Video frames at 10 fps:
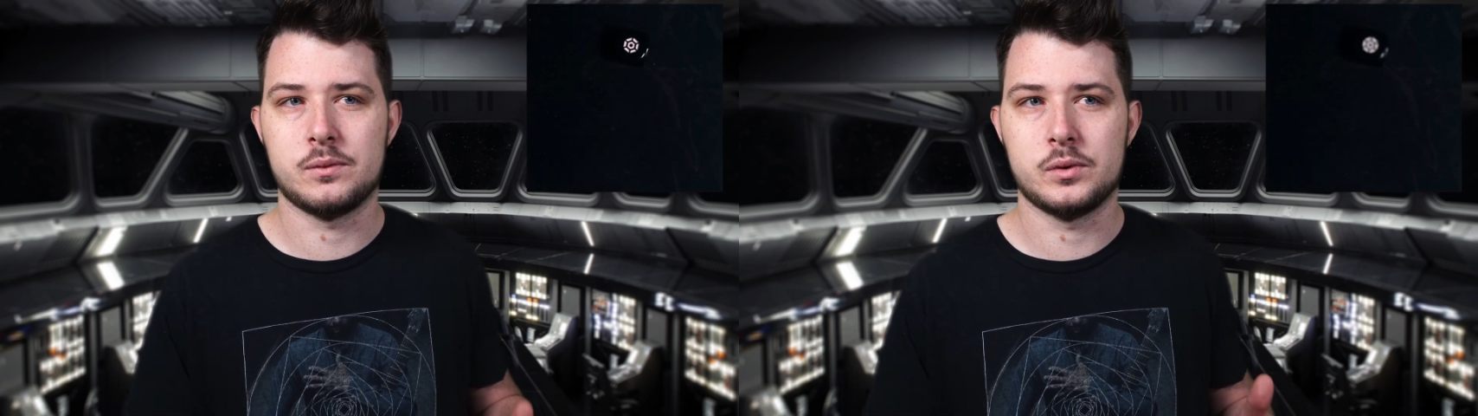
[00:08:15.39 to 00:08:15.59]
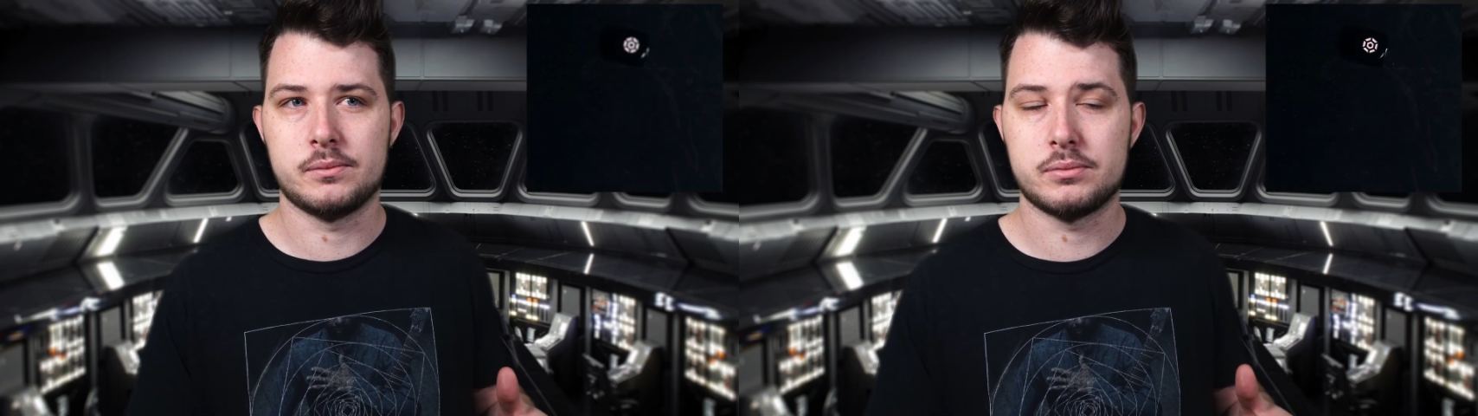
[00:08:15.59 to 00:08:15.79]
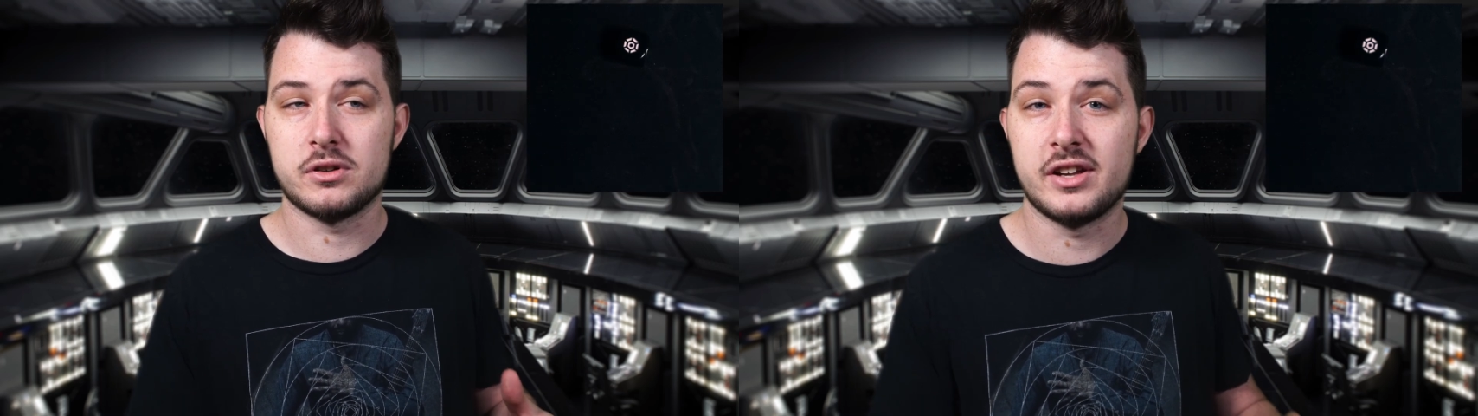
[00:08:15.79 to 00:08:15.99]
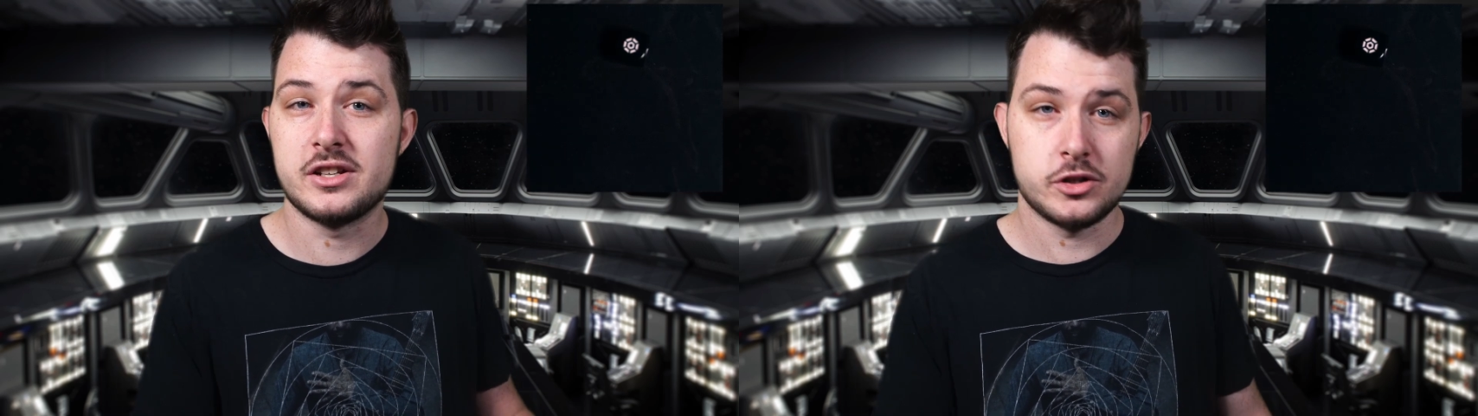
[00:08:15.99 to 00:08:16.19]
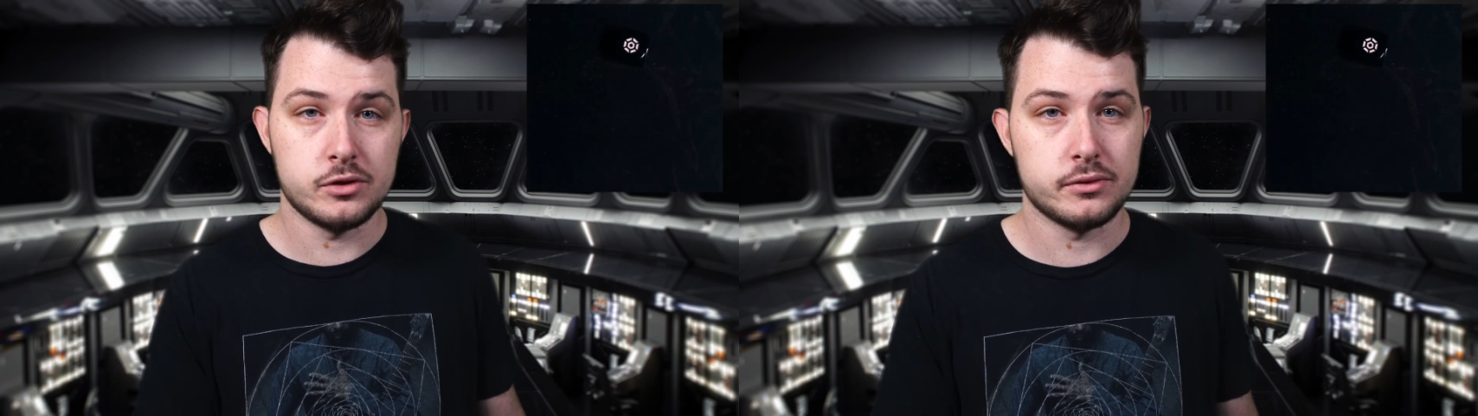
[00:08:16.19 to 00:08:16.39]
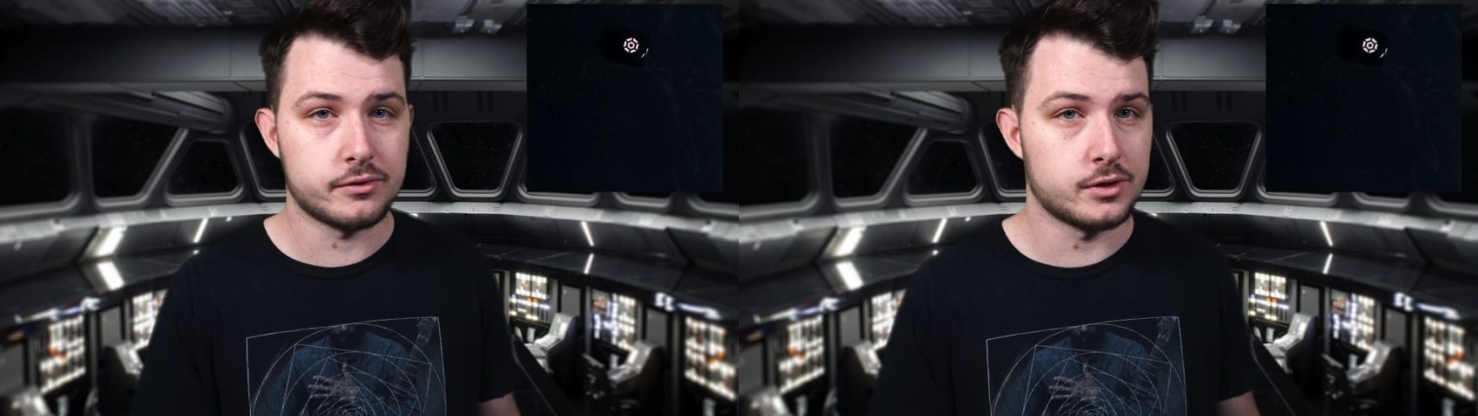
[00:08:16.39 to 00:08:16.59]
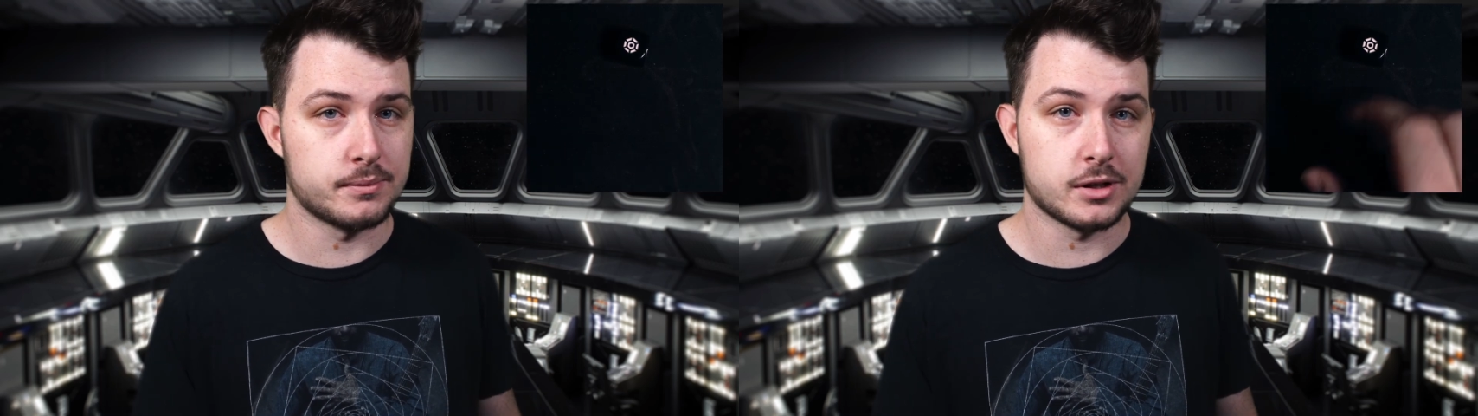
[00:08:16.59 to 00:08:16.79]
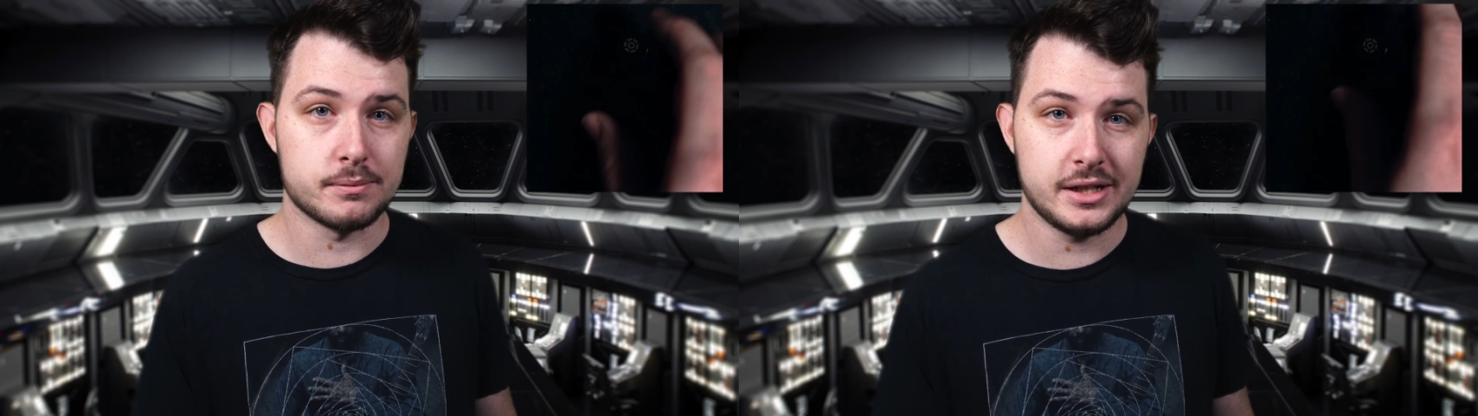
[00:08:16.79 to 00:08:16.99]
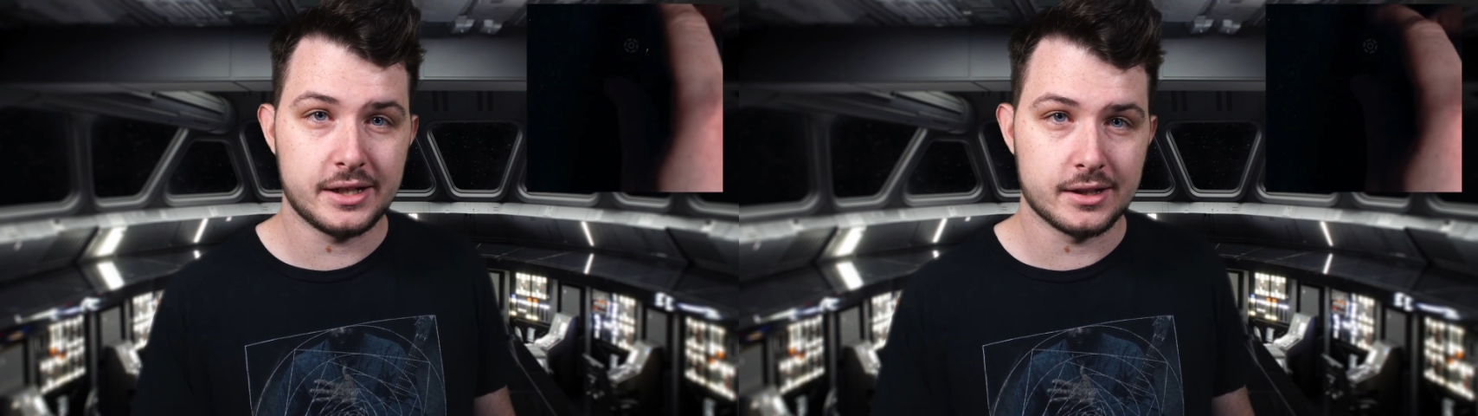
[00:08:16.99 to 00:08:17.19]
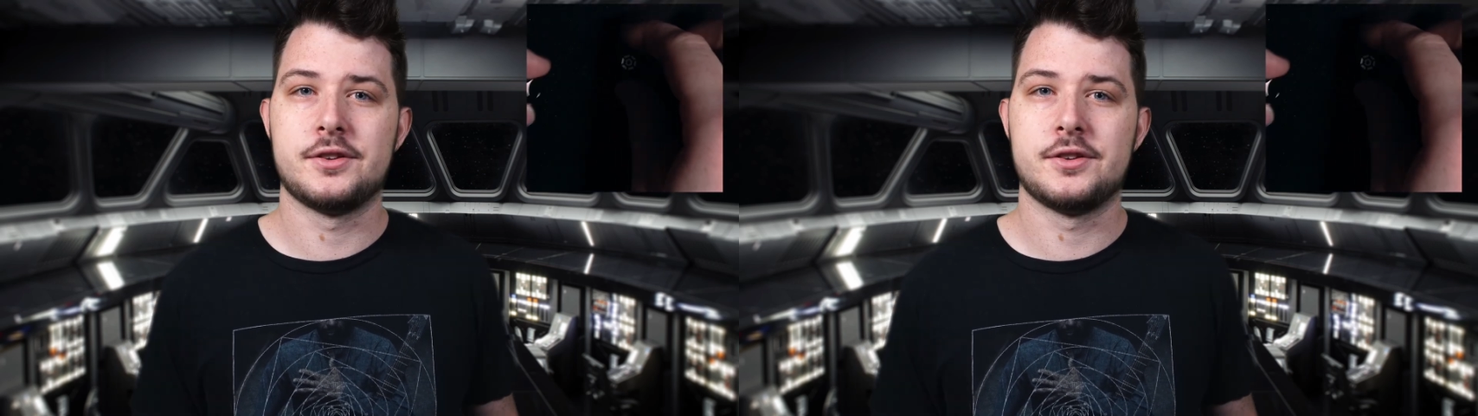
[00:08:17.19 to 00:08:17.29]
would prevent you from completing it.